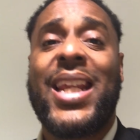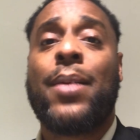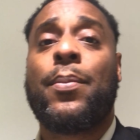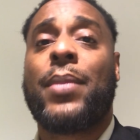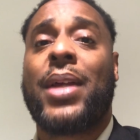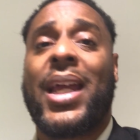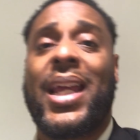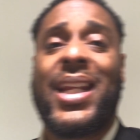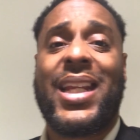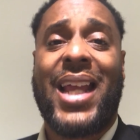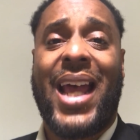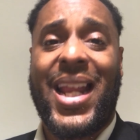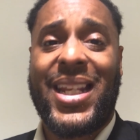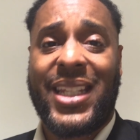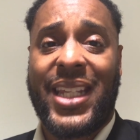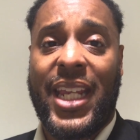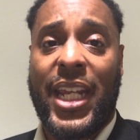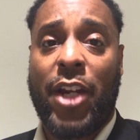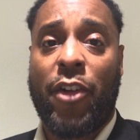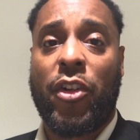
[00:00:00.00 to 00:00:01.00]
them and
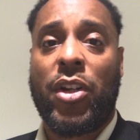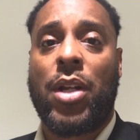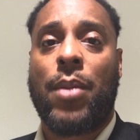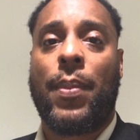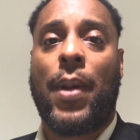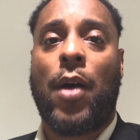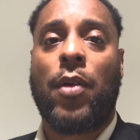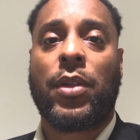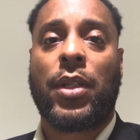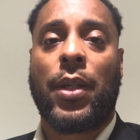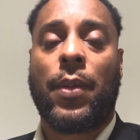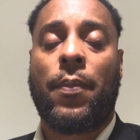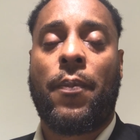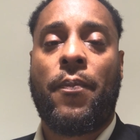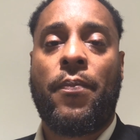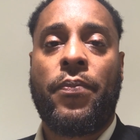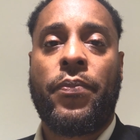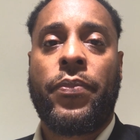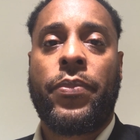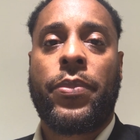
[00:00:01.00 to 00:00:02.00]
not caring about them.
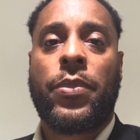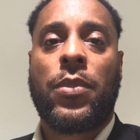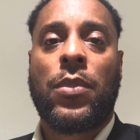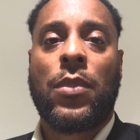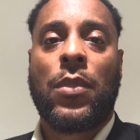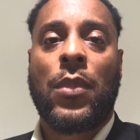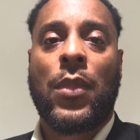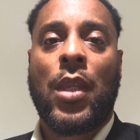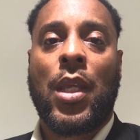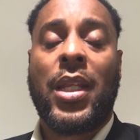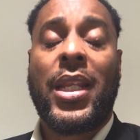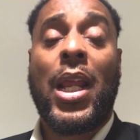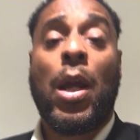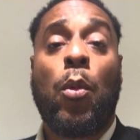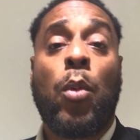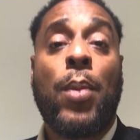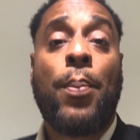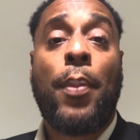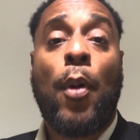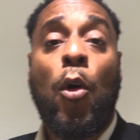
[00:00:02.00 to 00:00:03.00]
Now,
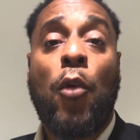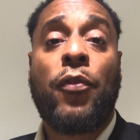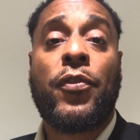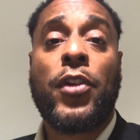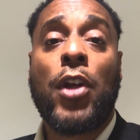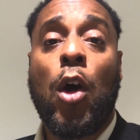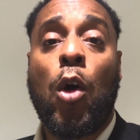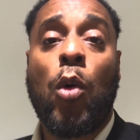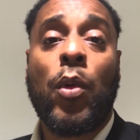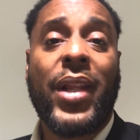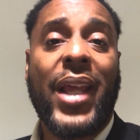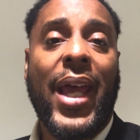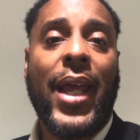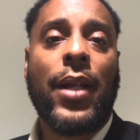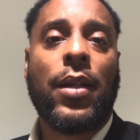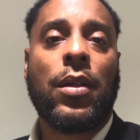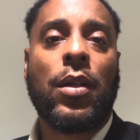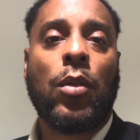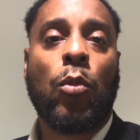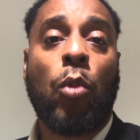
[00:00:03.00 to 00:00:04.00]
we both know
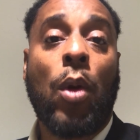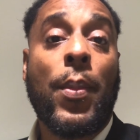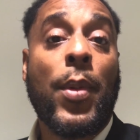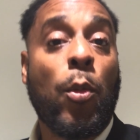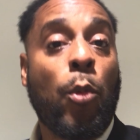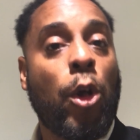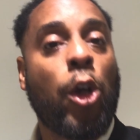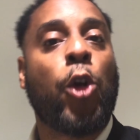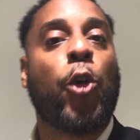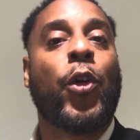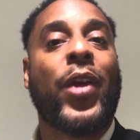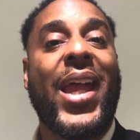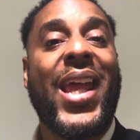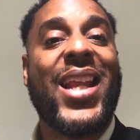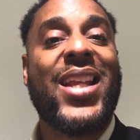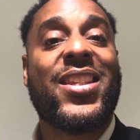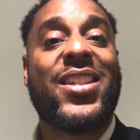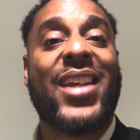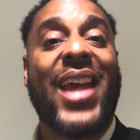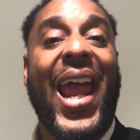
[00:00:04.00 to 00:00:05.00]
that women were
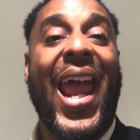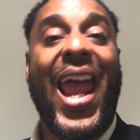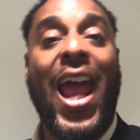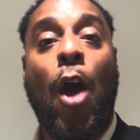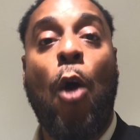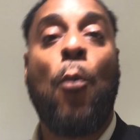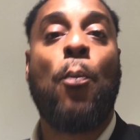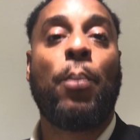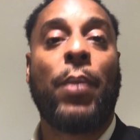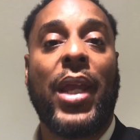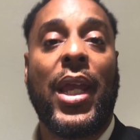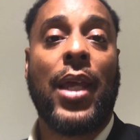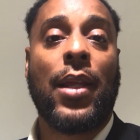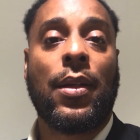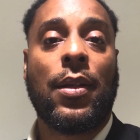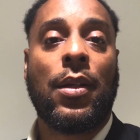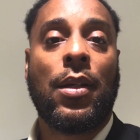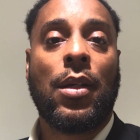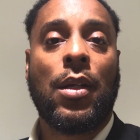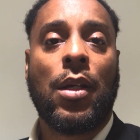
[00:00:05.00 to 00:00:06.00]
created to help men.
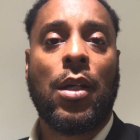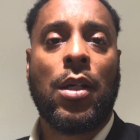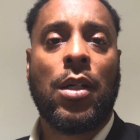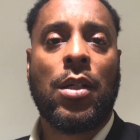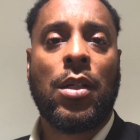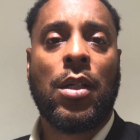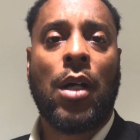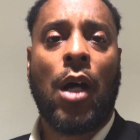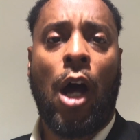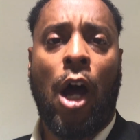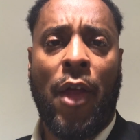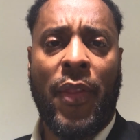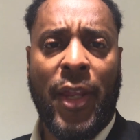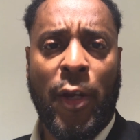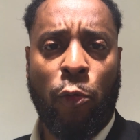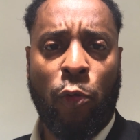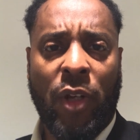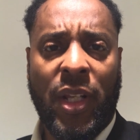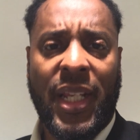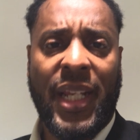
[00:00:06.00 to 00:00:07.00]
Are they
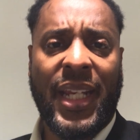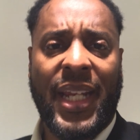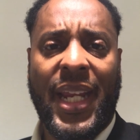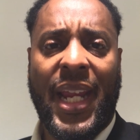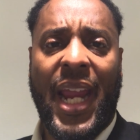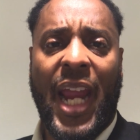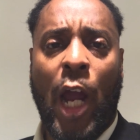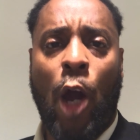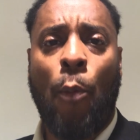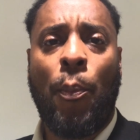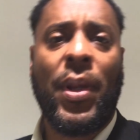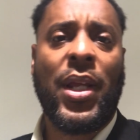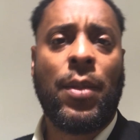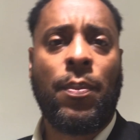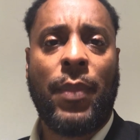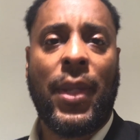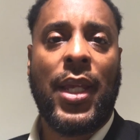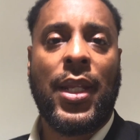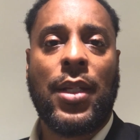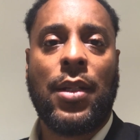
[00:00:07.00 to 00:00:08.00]
really
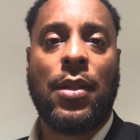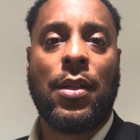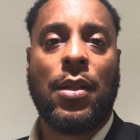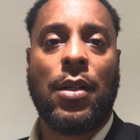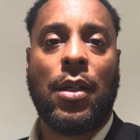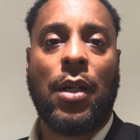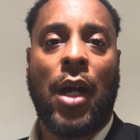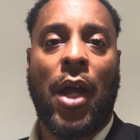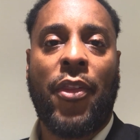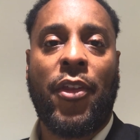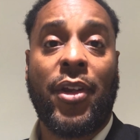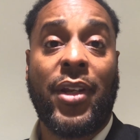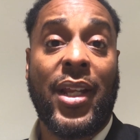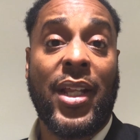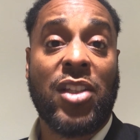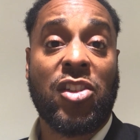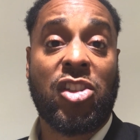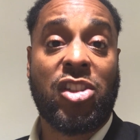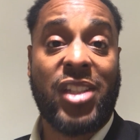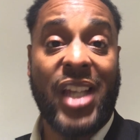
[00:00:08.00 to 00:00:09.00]
helping men other
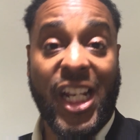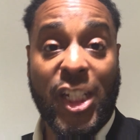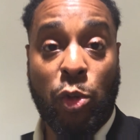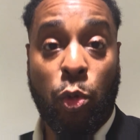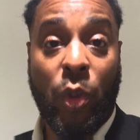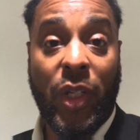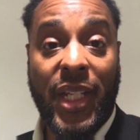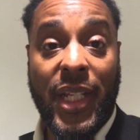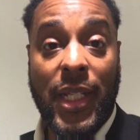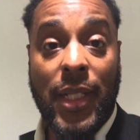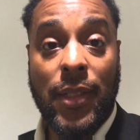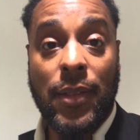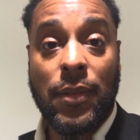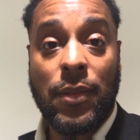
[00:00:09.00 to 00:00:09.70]
than sexually?